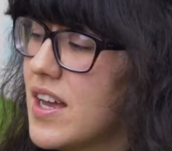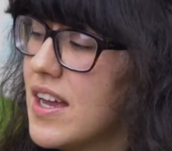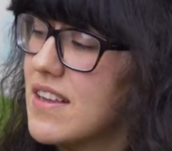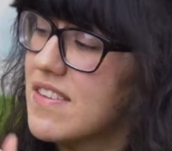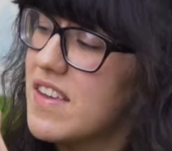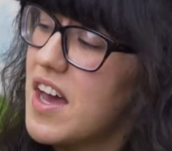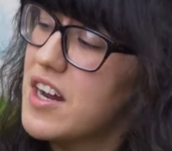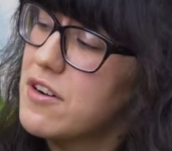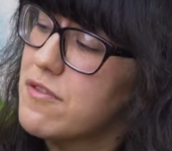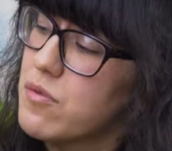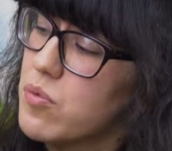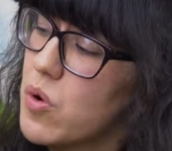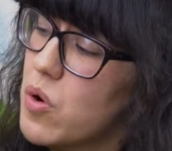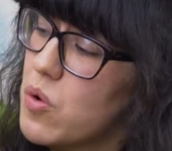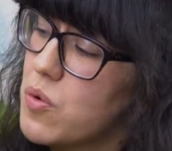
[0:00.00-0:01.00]
It's kind
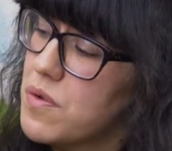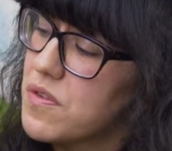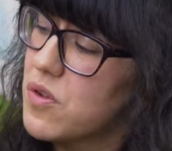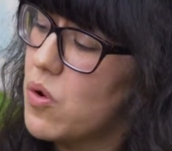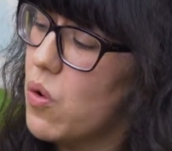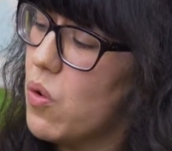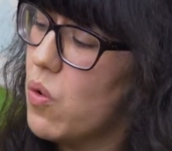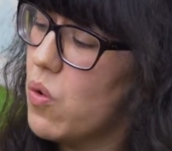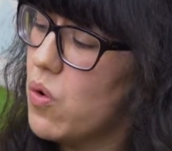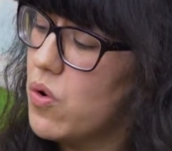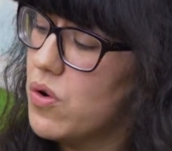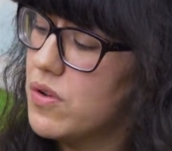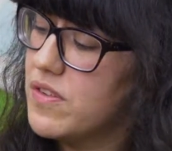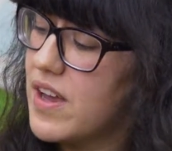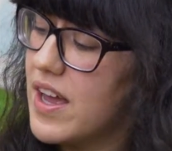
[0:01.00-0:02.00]
of rose
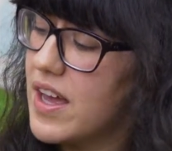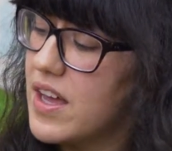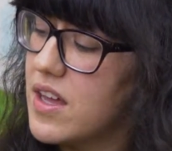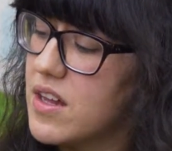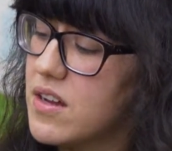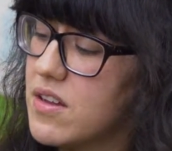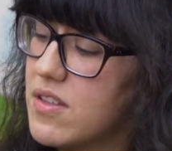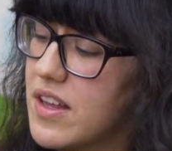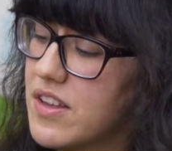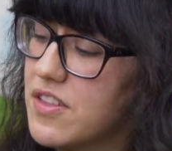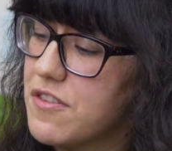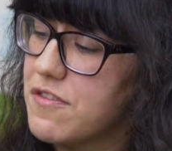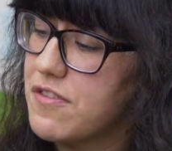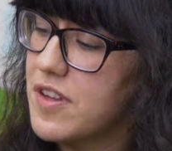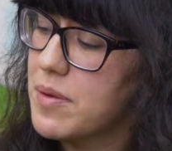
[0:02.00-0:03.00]
gold, and like
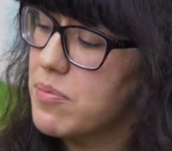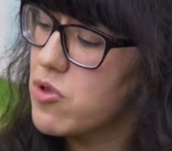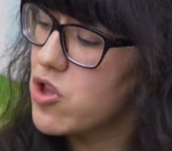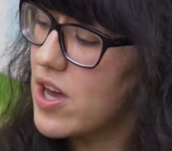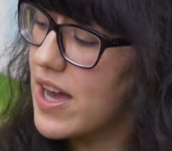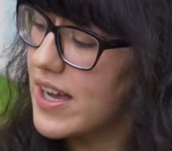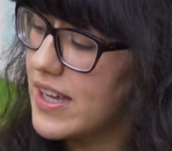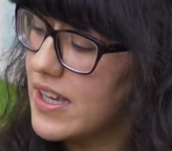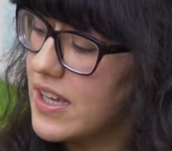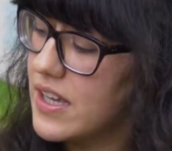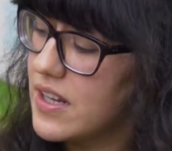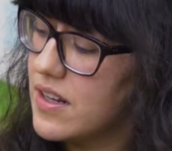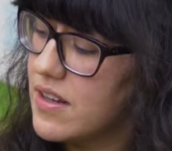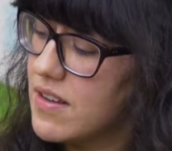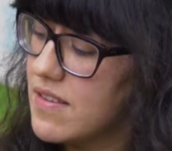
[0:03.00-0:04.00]
the flip
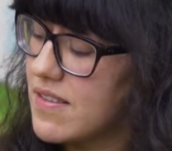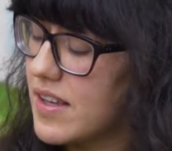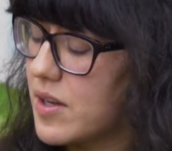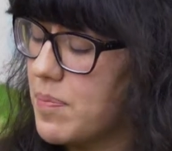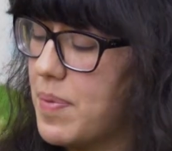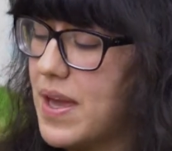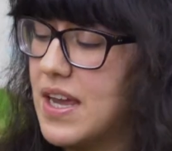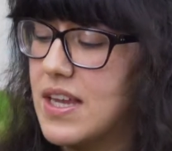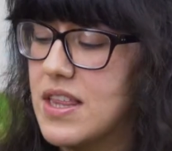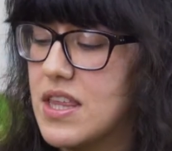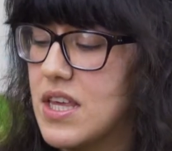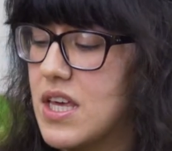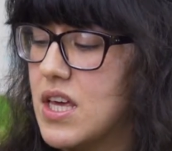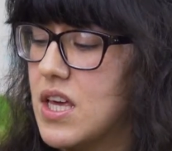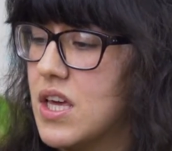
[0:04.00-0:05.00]
jacket is like a
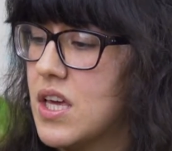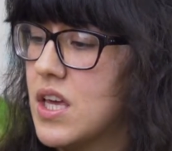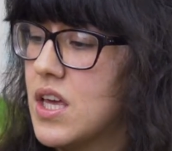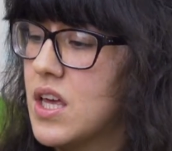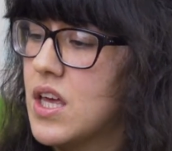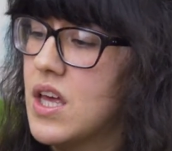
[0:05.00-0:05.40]
painting,